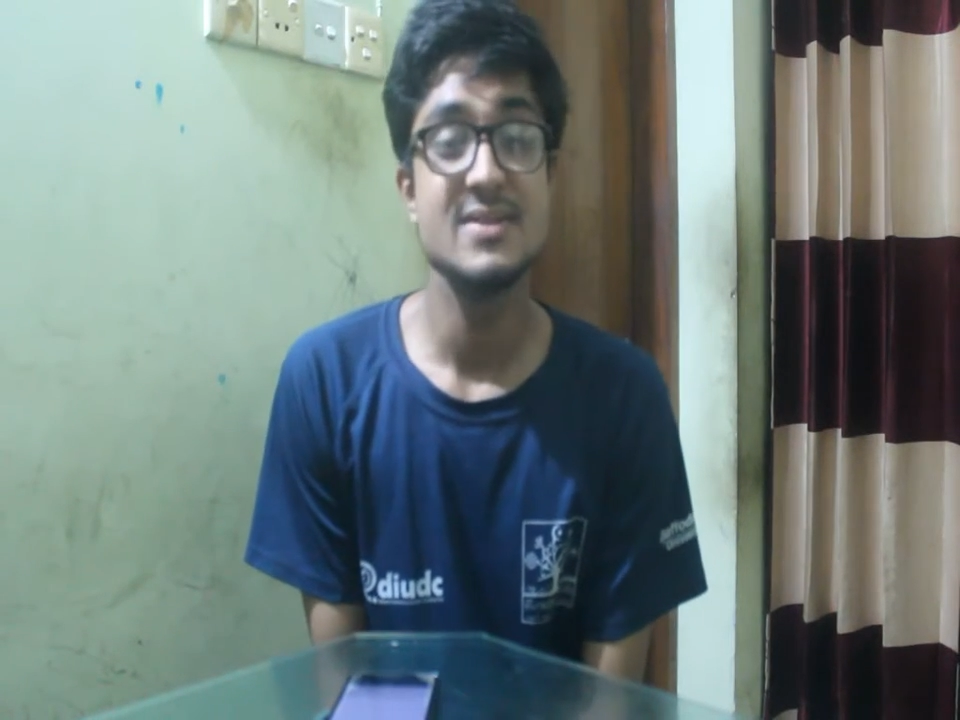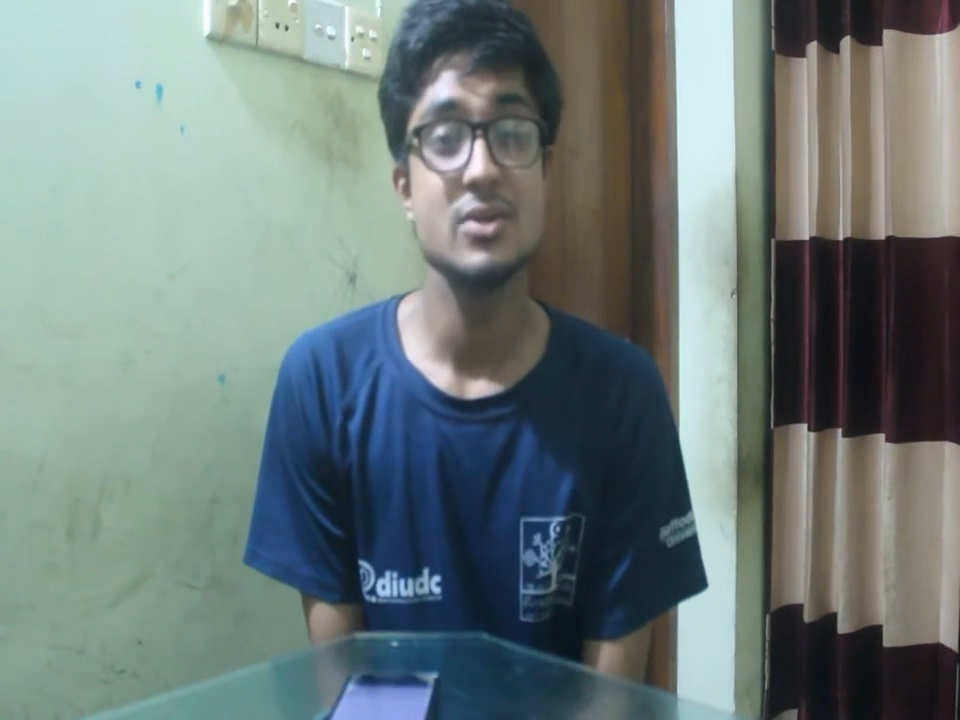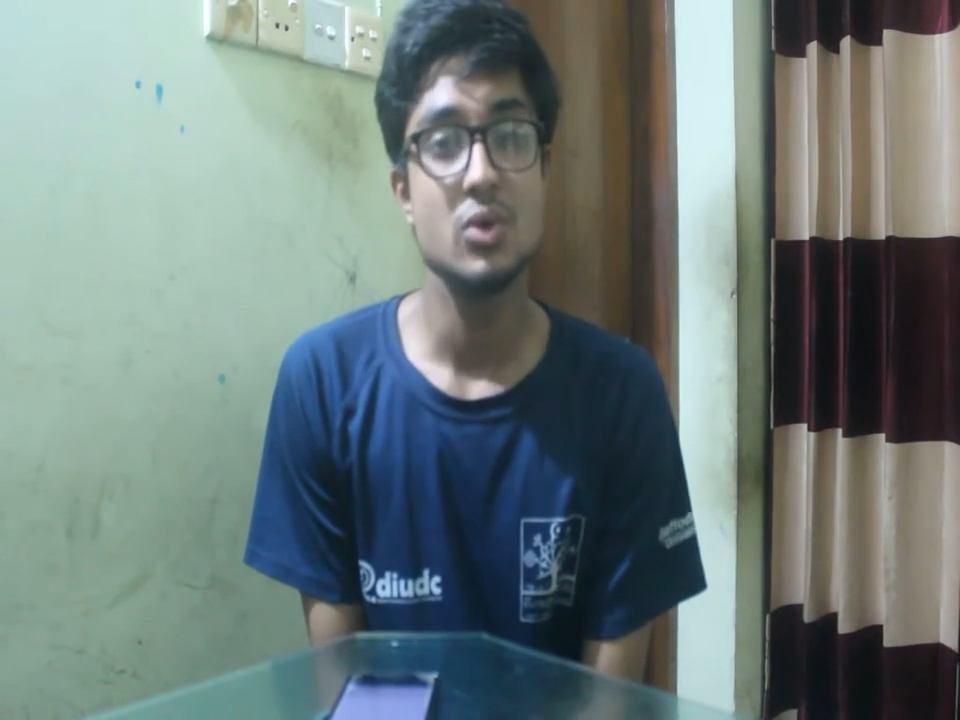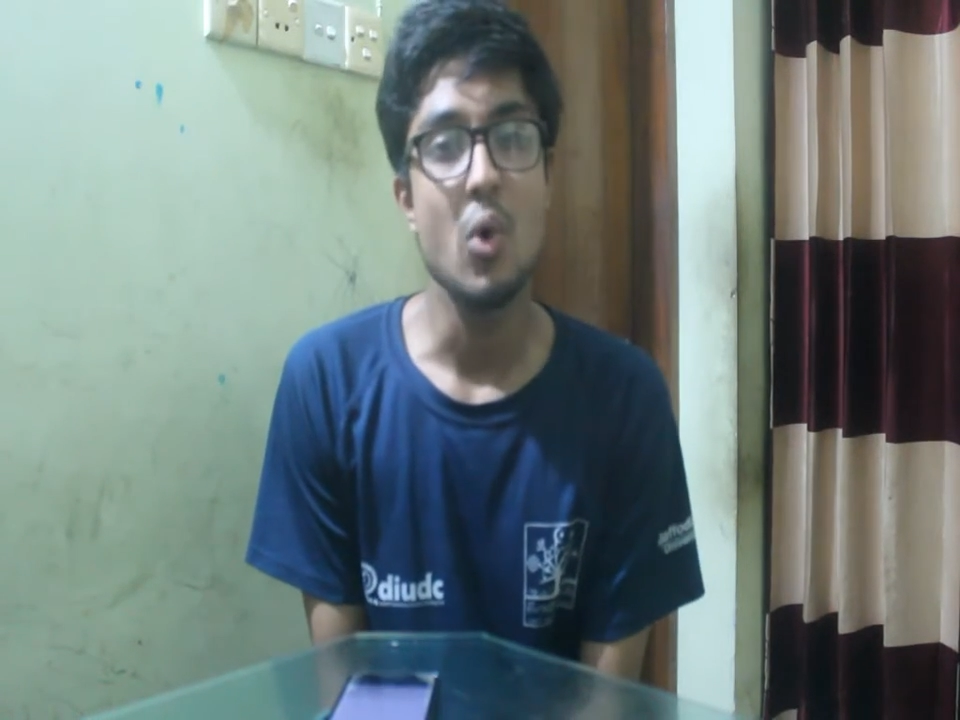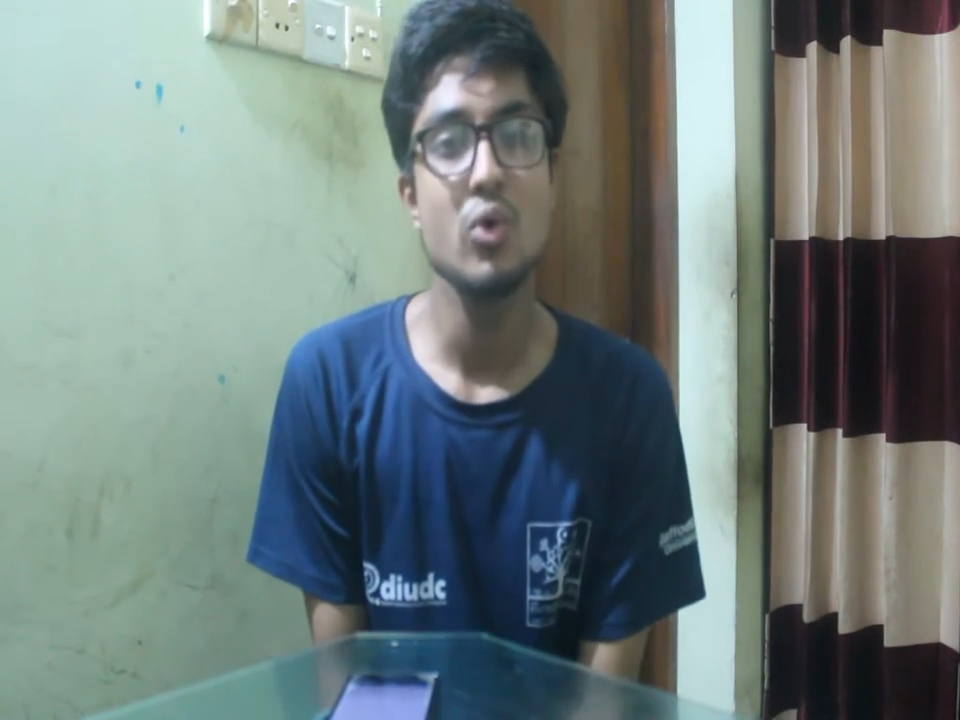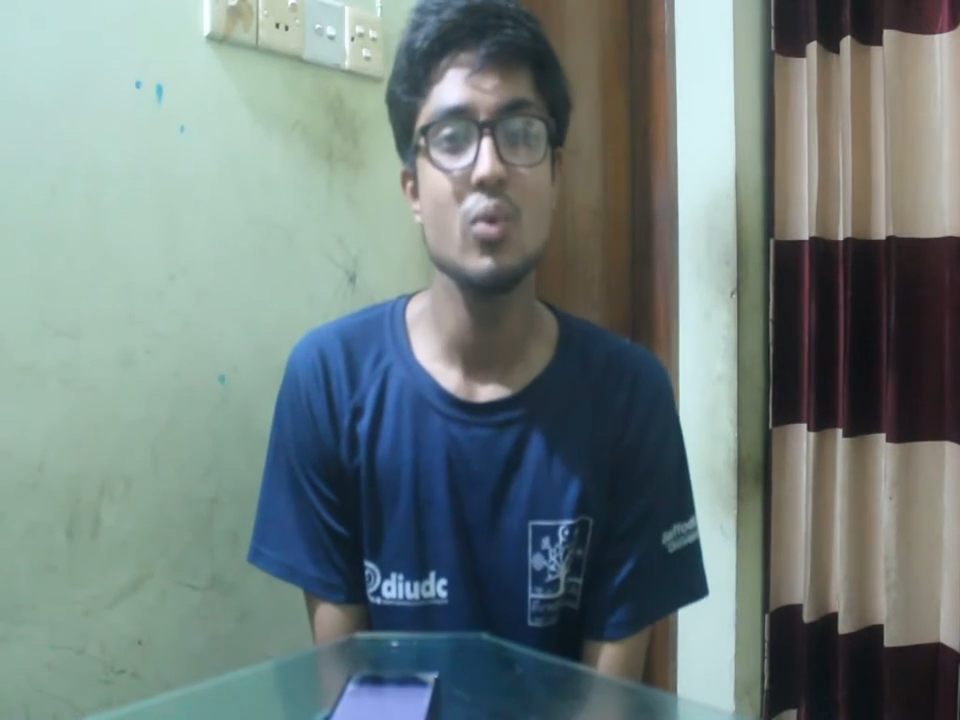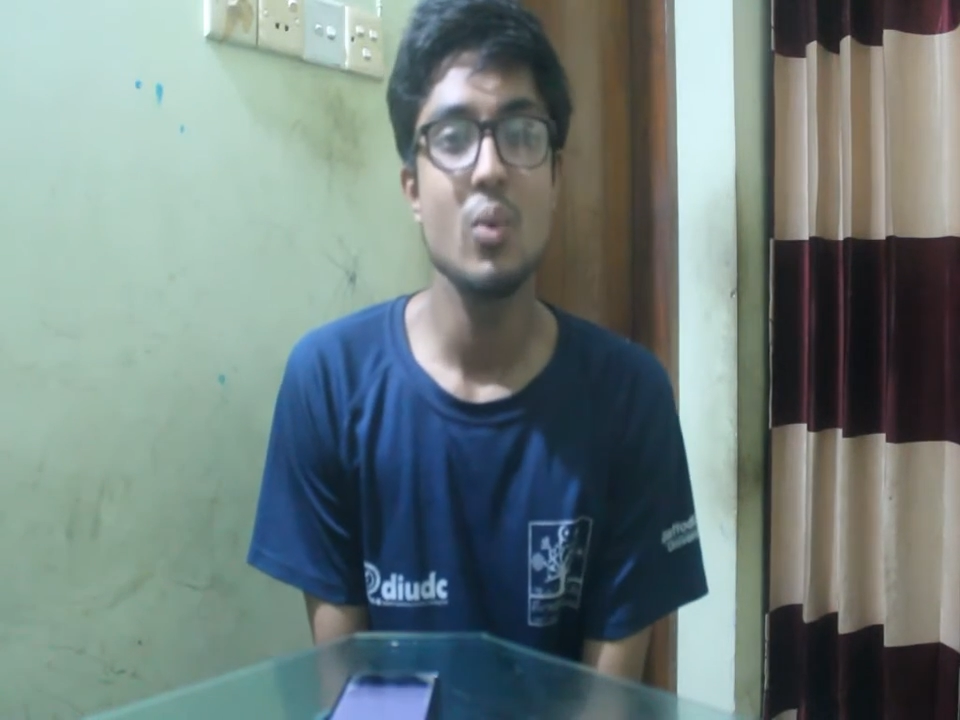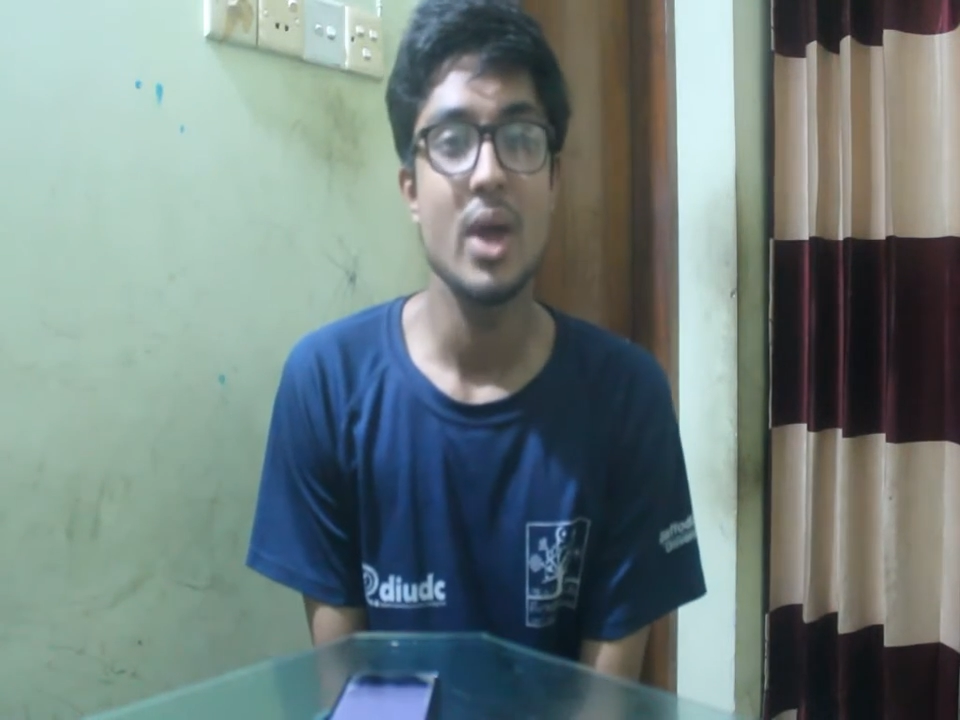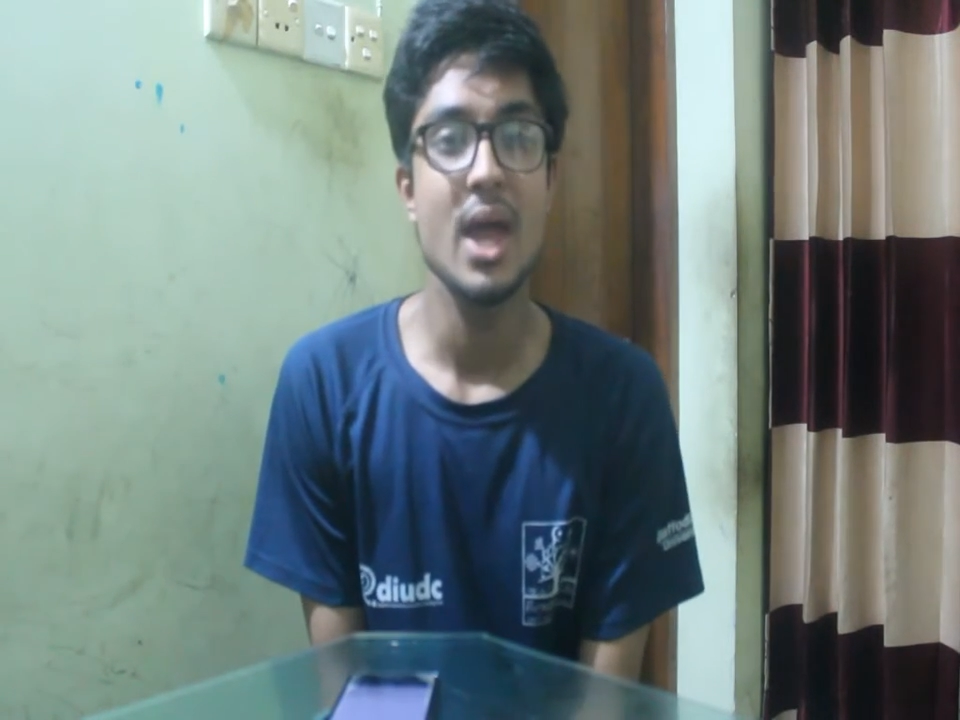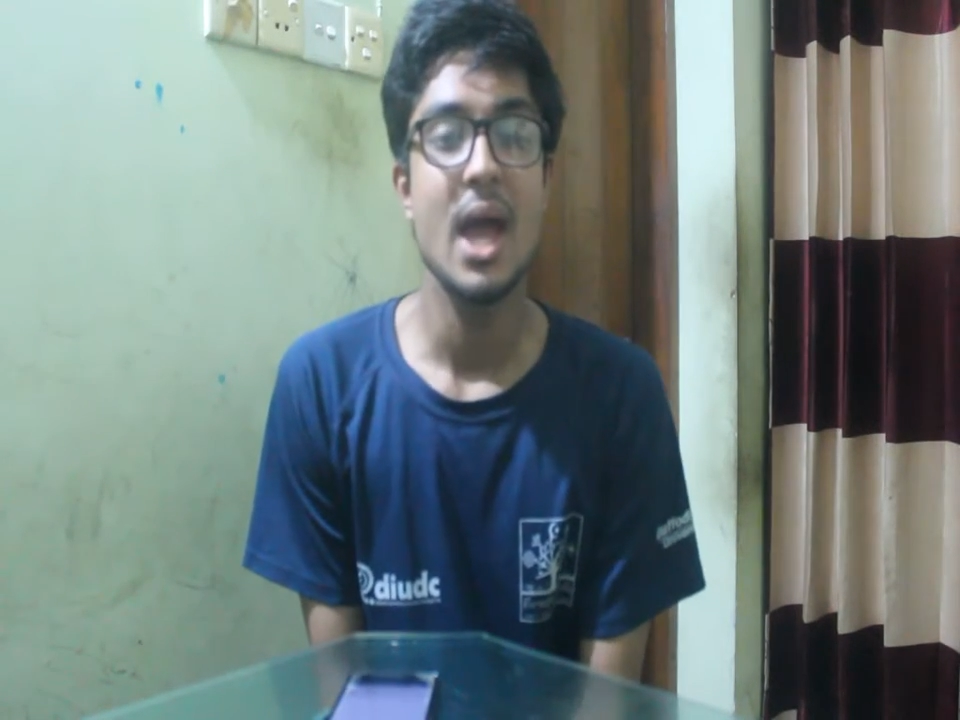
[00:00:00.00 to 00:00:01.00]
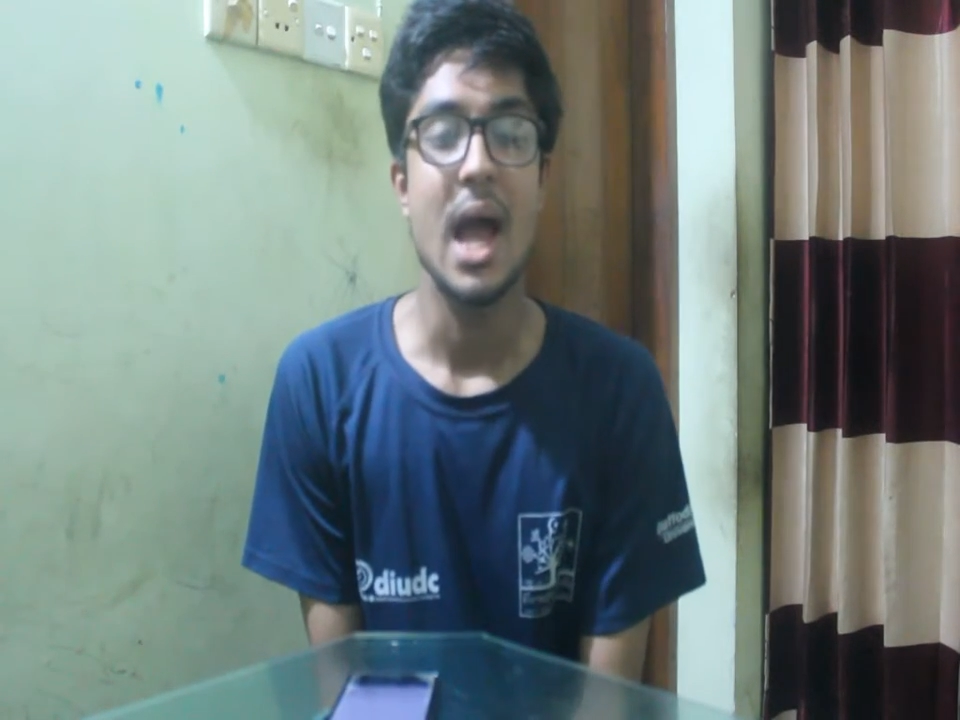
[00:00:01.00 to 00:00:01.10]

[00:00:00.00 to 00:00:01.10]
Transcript: your own way